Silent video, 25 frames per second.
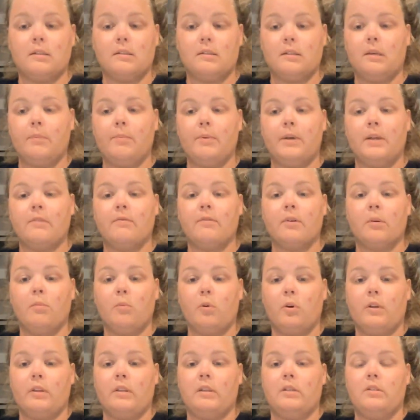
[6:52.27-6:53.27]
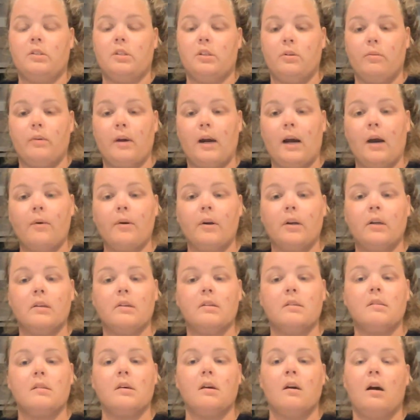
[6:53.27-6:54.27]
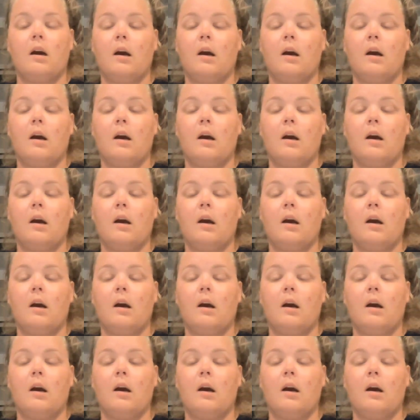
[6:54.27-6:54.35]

sleeping for more than 2 hours,